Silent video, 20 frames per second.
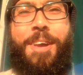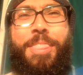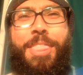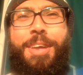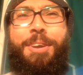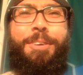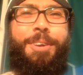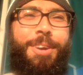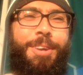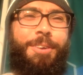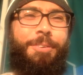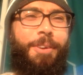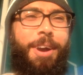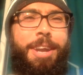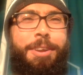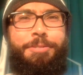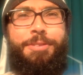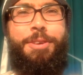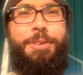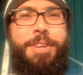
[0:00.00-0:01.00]
There were
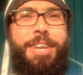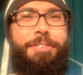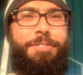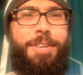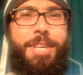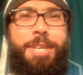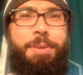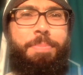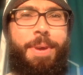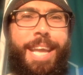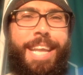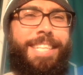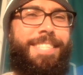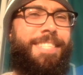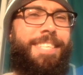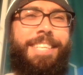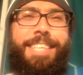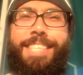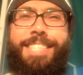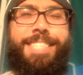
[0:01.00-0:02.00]
quite a few different
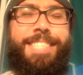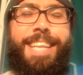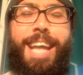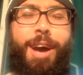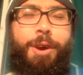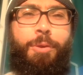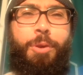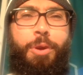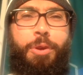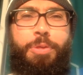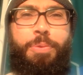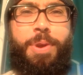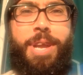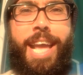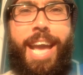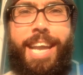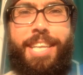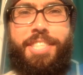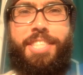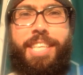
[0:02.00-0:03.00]
debates, and it's not worth
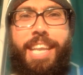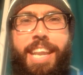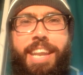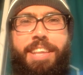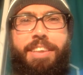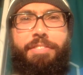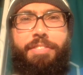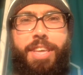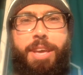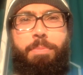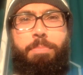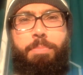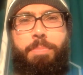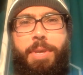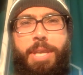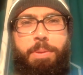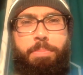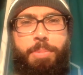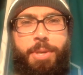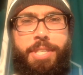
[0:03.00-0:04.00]
rehashing any of them
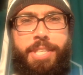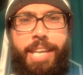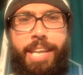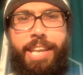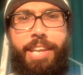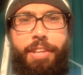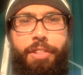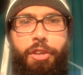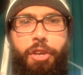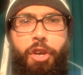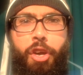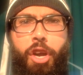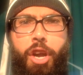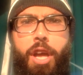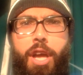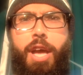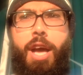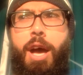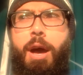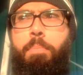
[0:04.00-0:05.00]
in particular.
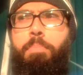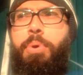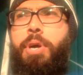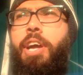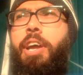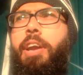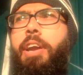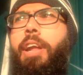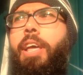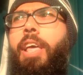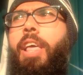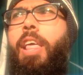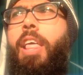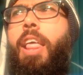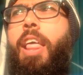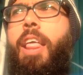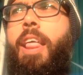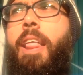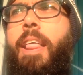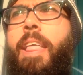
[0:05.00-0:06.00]
But
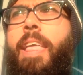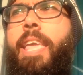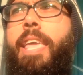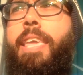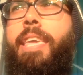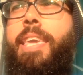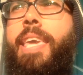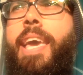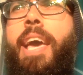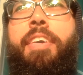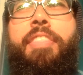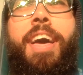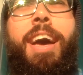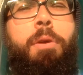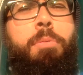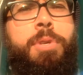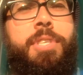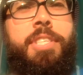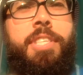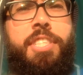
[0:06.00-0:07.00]
yeah,
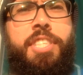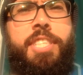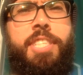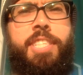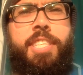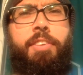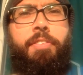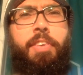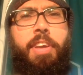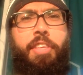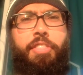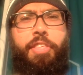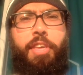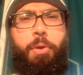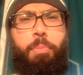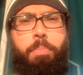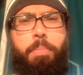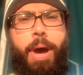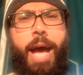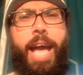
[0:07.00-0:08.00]
that was the gist of it.
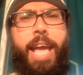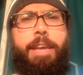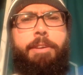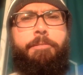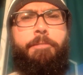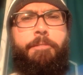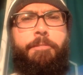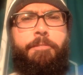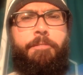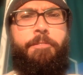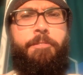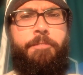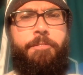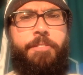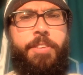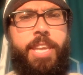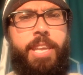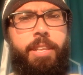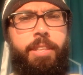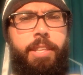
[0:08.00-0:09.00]
That my
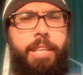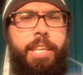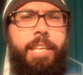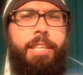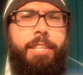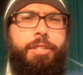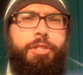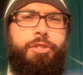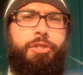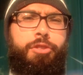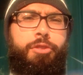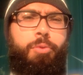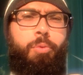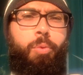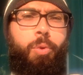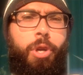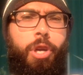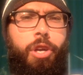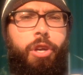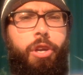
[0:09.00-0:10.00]
feelings
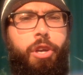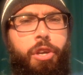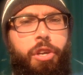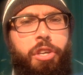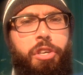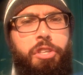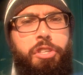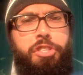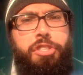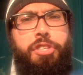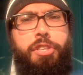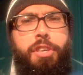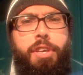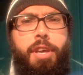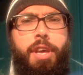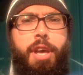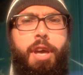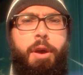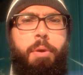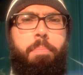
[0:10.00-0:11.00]
were hurt
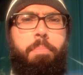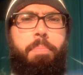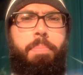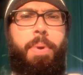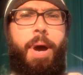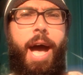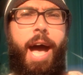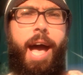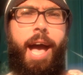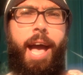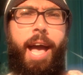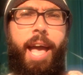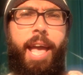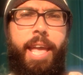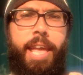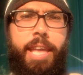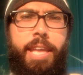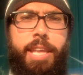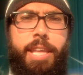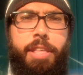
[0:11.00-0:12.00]

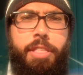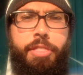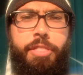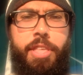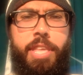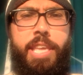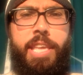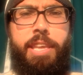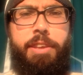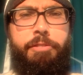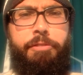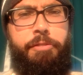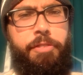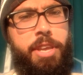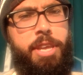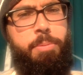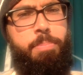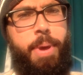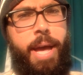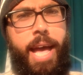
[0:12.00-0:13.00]
by the
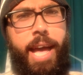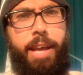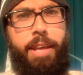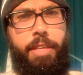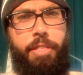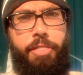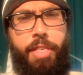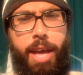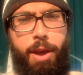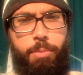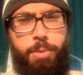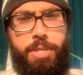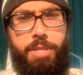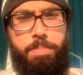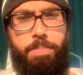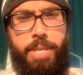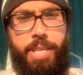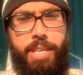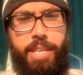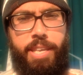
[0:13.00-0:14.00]
feedback that was
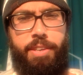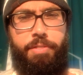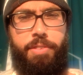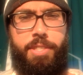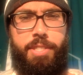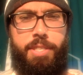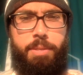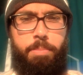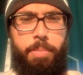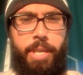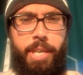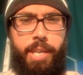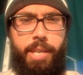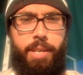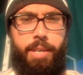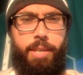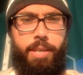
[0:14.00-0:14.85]
being given to me.